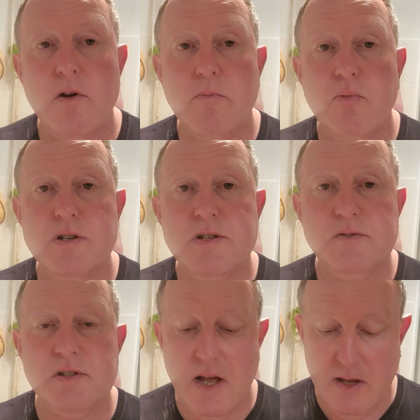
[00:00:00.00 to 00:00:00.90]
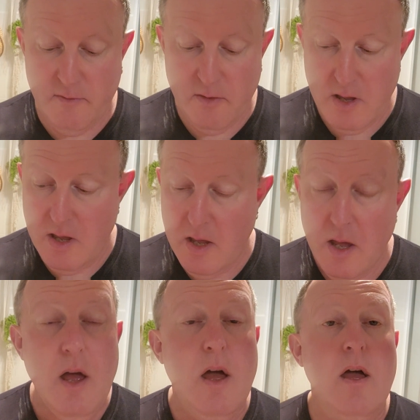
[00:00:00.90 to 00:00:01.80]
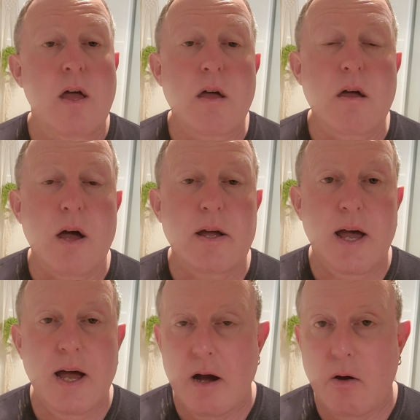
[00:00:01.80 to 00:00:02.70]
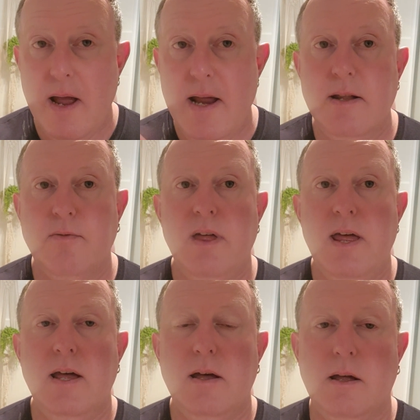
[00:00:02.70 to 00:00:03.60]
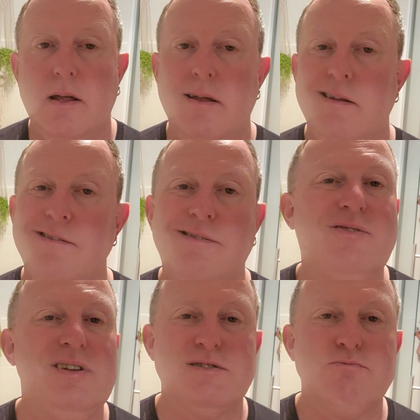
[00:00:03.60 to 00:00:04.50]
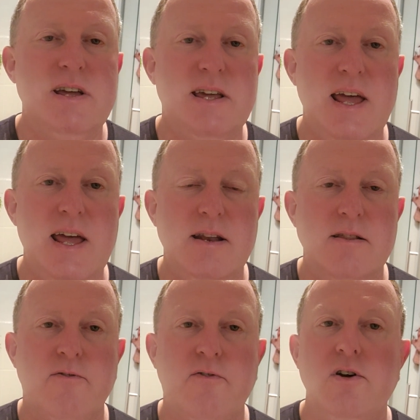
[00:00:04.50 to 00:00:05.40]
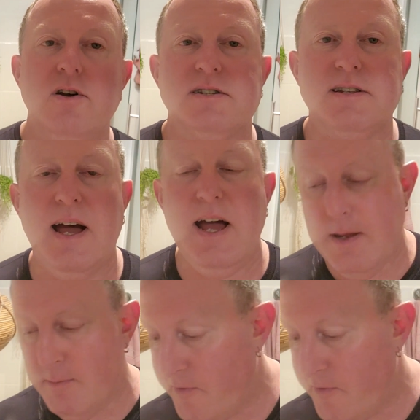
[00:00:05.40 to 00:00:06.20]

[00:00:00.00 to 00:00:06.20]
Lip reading: impressive stuff. Okay, I'll end it there. This weekend, the first game of